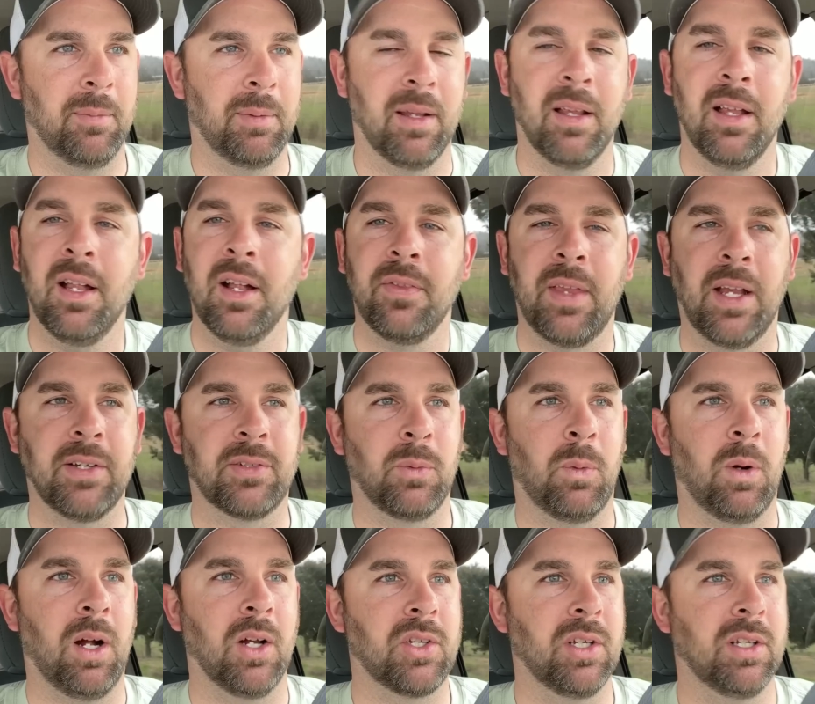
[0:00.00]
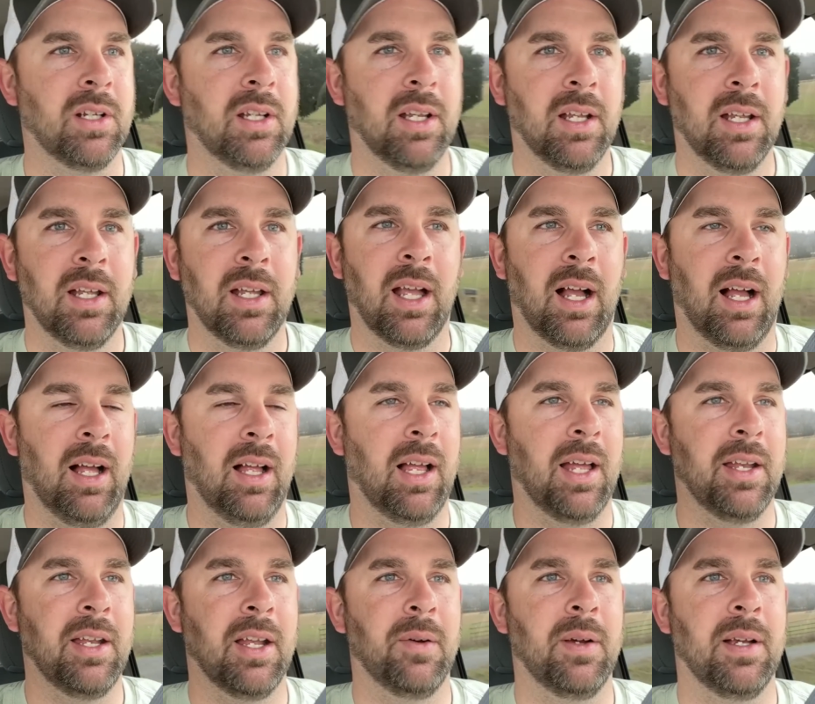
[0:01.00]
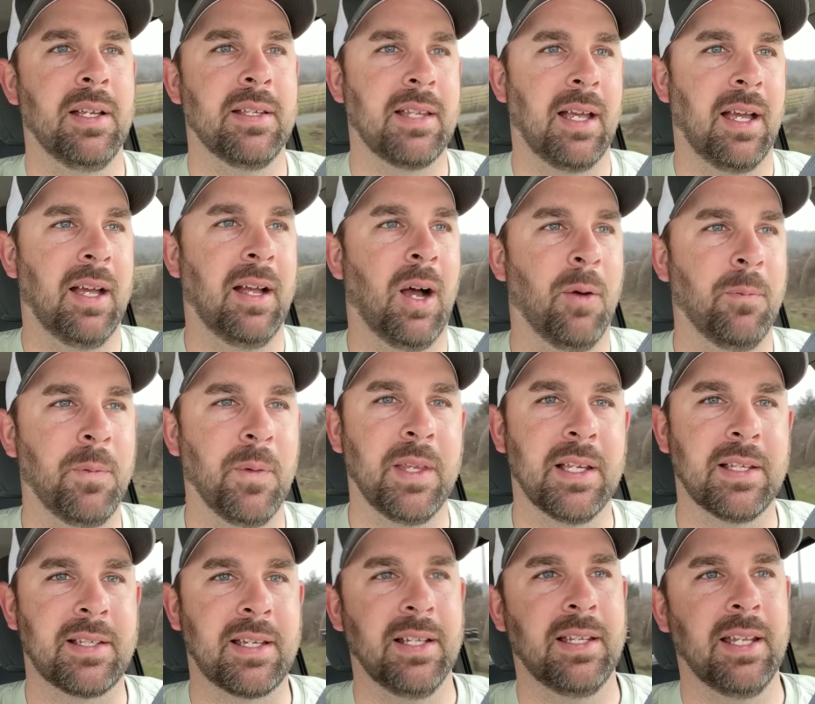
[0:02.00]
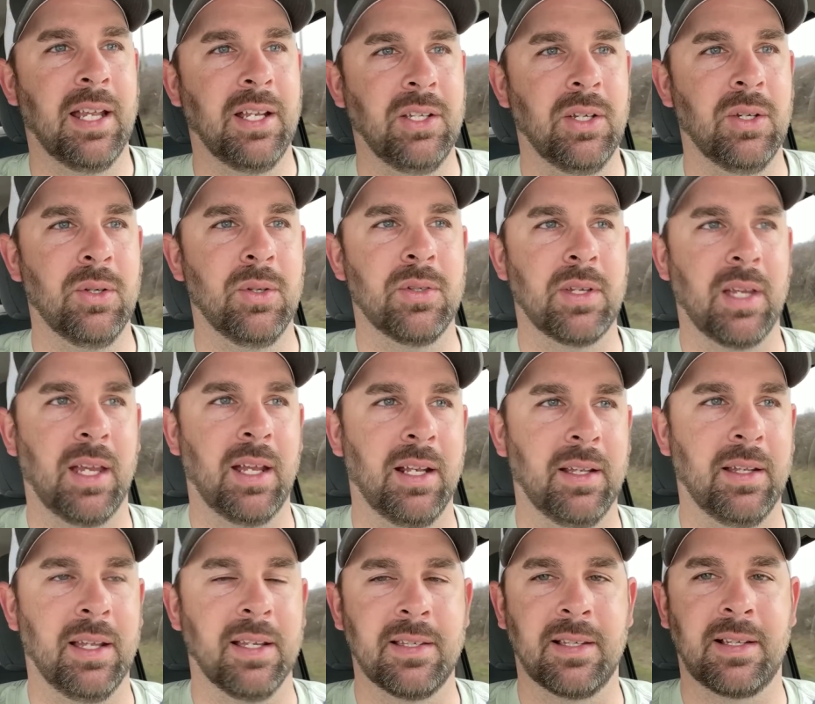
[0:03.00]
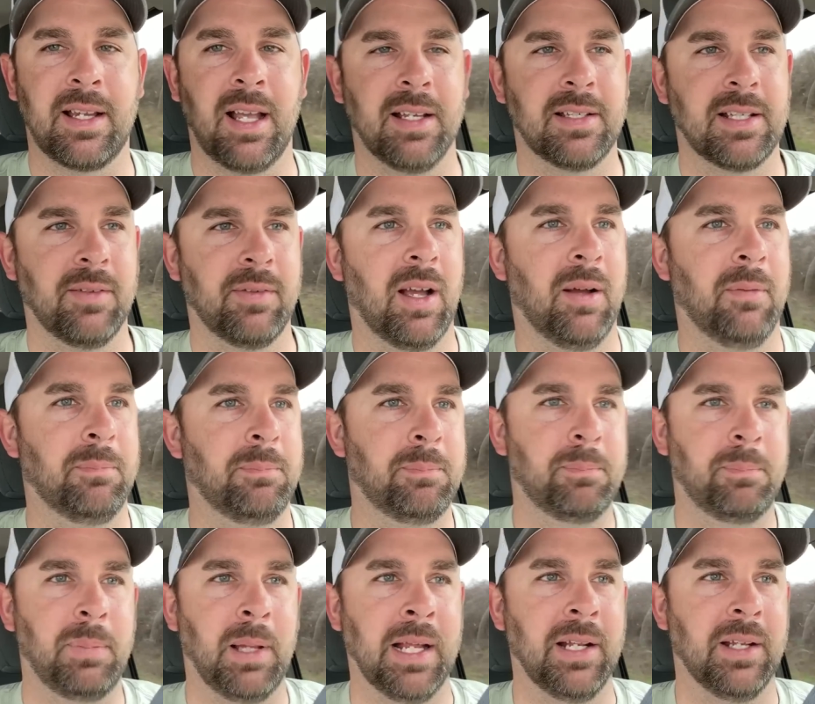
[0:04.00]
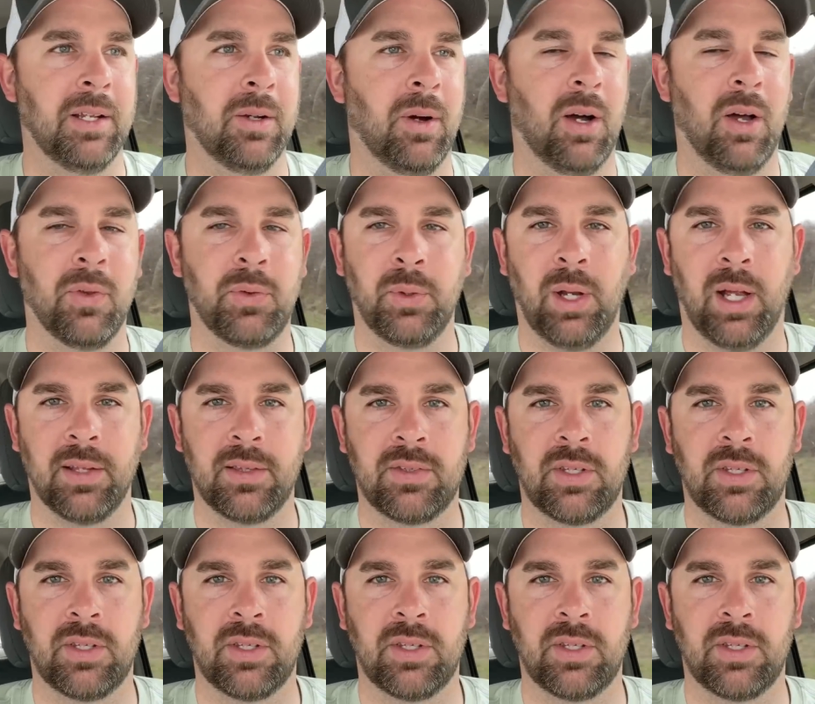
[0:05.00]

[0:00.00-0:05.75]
But thanks for watching. All I know is hopefully this continues, and this is kind of stuff I'll plan to do all throughout the